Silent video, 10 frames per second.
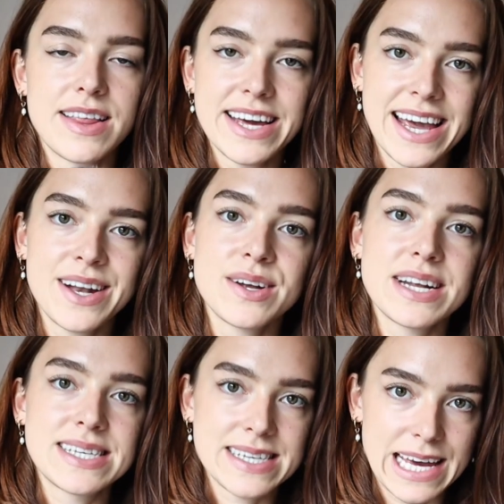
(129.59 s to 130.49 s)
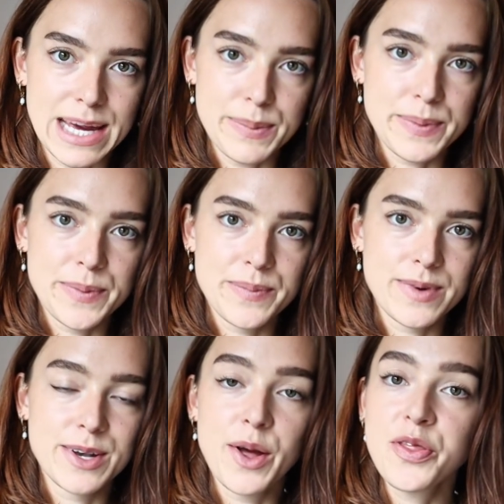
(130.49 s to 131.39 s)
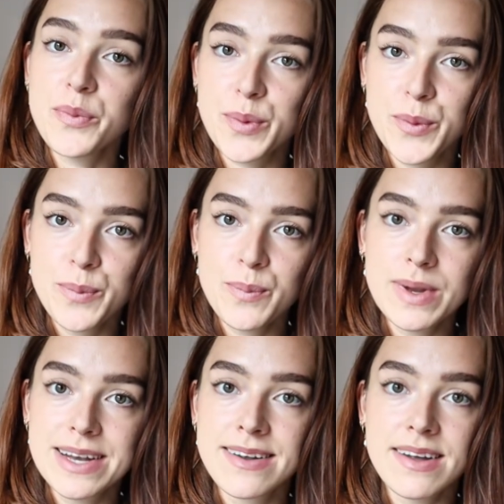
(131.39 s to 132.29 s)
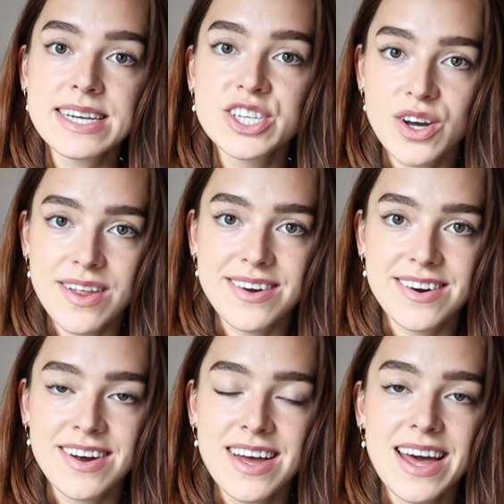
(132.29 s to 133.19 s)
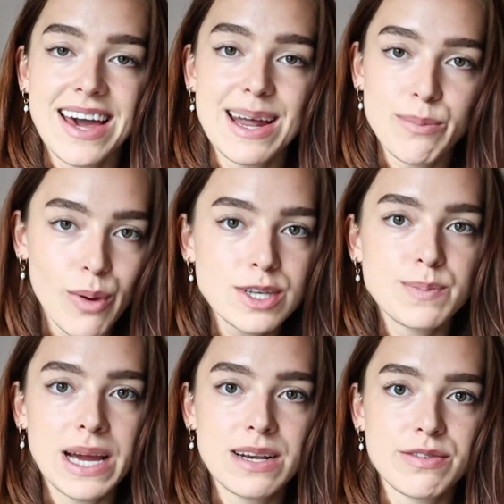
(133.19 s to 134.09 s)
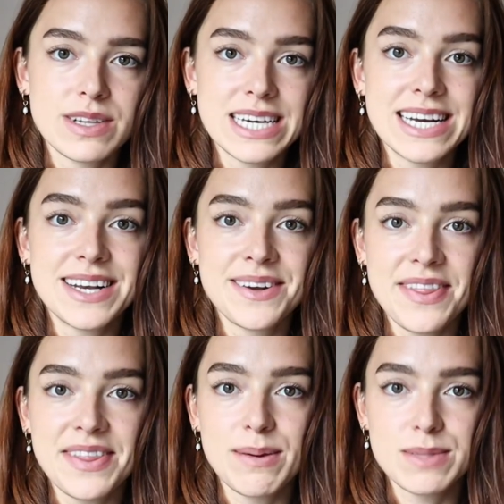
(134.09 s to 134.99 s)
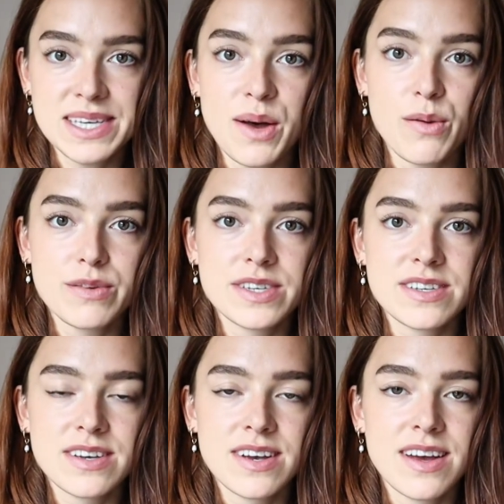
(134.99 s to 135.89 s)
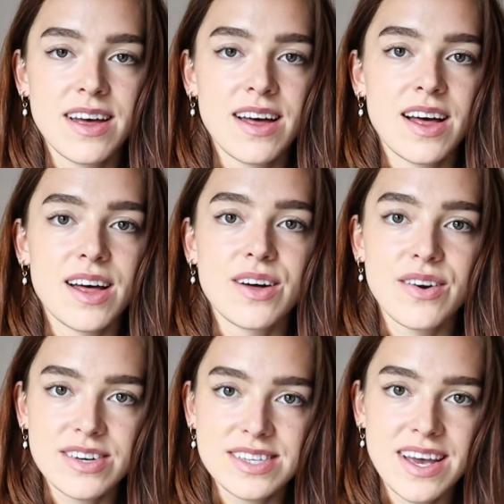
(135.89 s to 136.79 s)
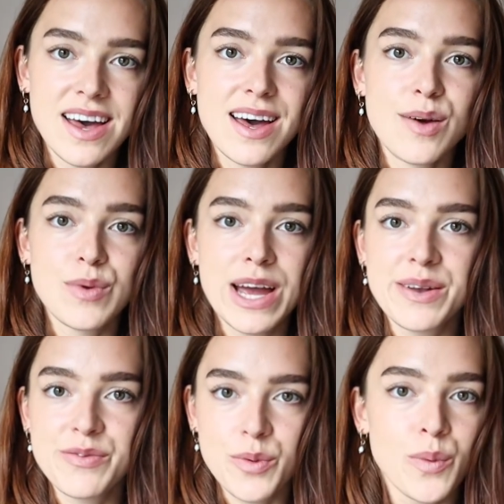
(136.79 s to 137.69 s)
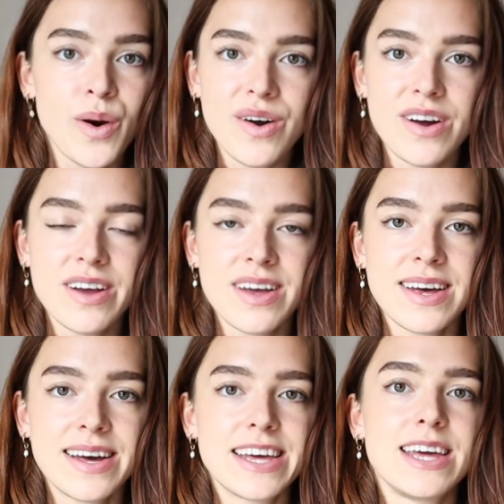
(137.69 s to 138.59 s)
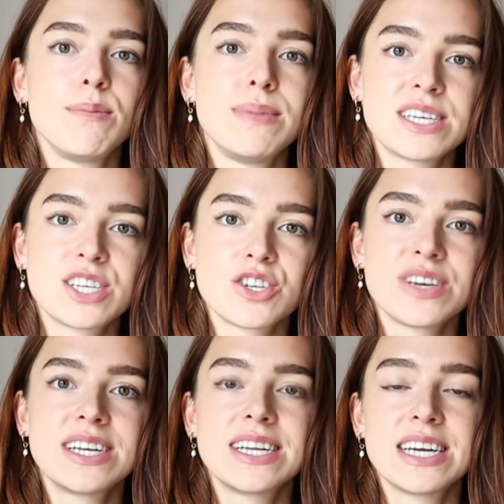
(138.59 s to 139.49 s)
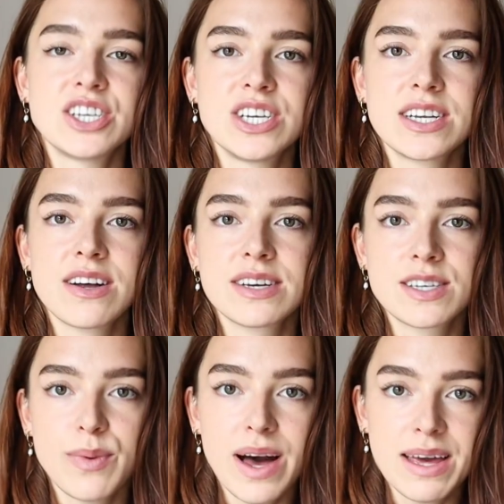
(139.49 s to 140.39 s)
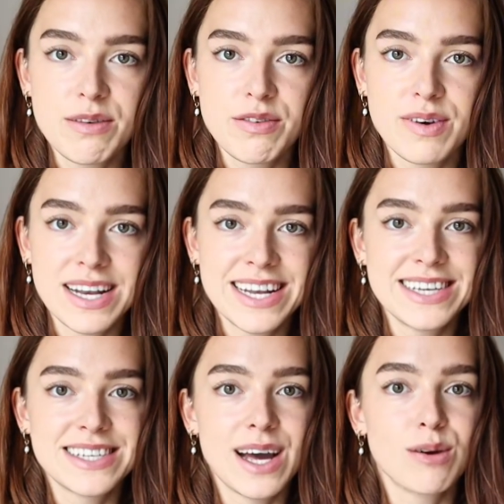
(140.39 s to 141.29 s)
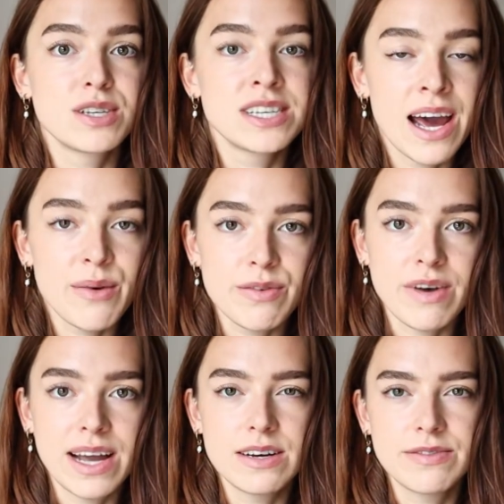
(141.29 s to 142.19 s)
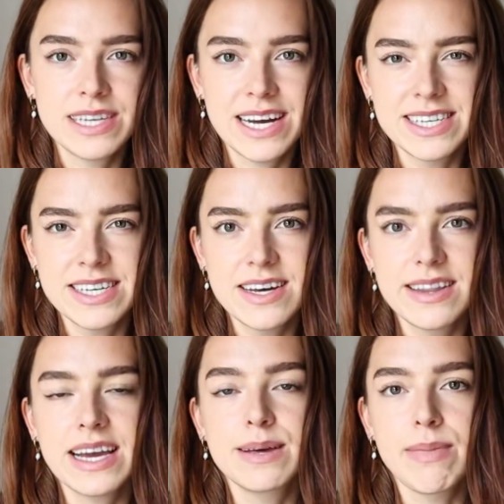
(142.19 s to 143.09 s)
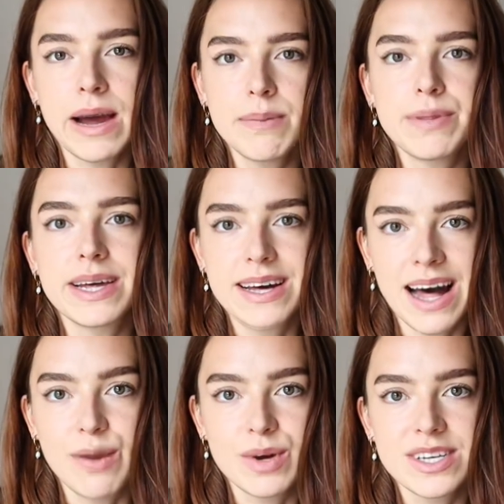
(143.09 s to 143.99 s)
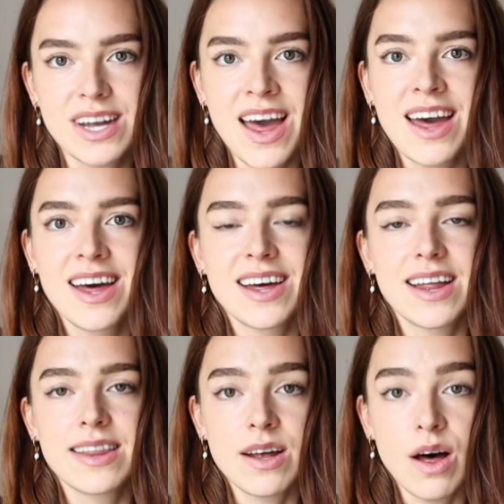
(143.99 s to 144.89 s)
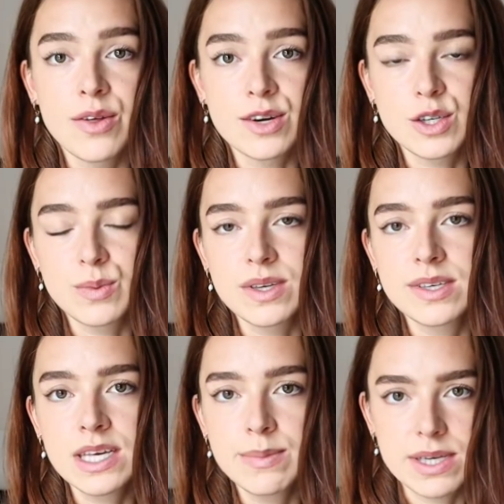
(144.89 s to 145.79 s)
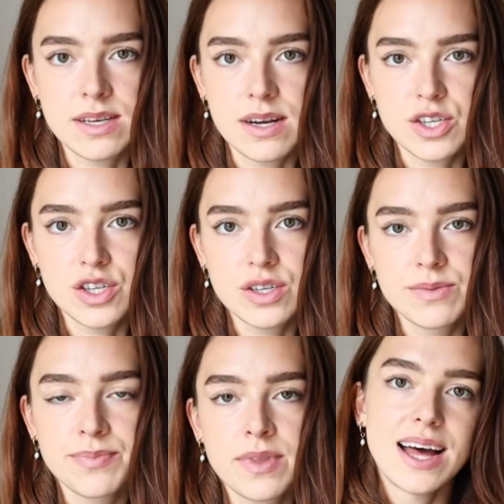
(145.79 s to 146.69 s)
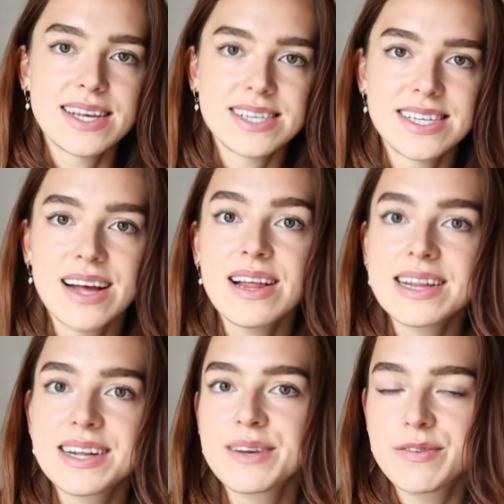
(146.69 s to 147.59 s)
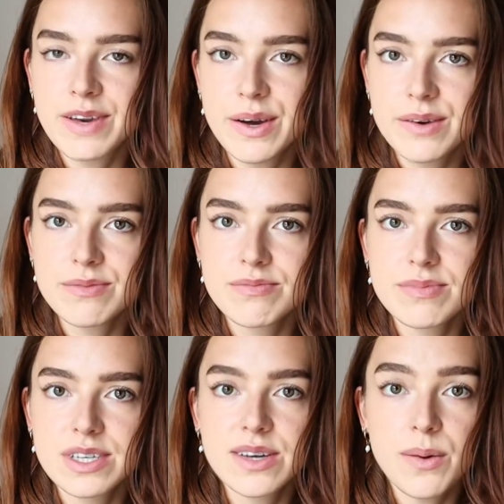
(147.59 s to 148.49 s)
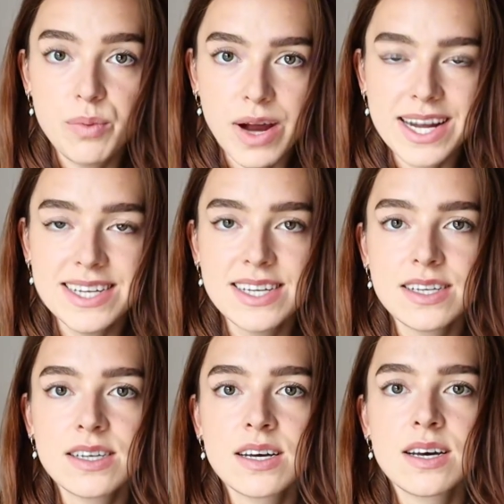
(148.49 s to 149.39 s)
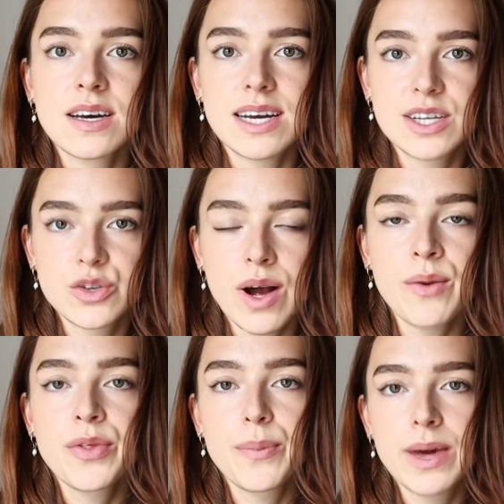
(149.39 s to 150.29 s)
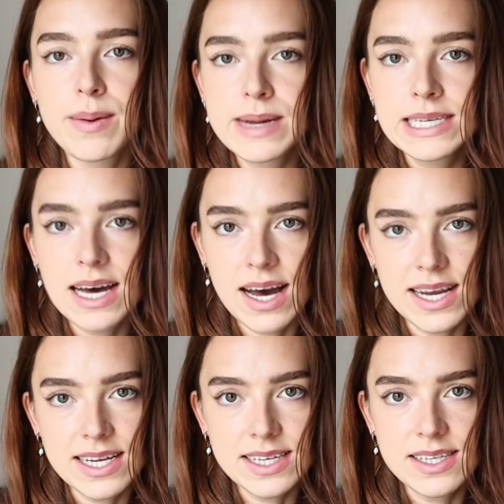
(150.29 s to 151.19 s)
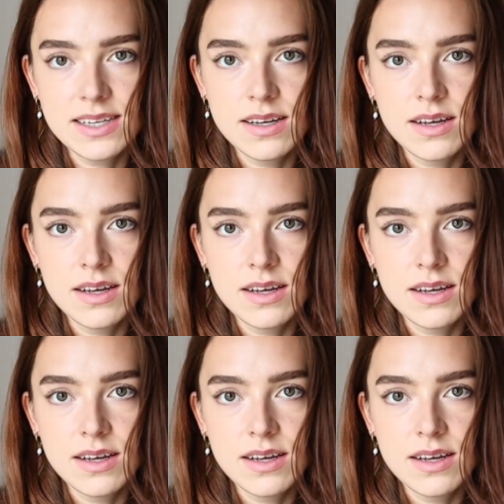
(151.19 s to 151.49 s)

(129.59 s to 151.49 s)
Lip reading: They cannot escape. Not the room, not each other, and most painfully, not themselves. Garcin ran from war. He mistreated and cheated on his wife, and he's now terrified of the idea that he might be a coward and that others will see him as such. Estelle had an affair. She got pregnant and drowned the baby to hide it.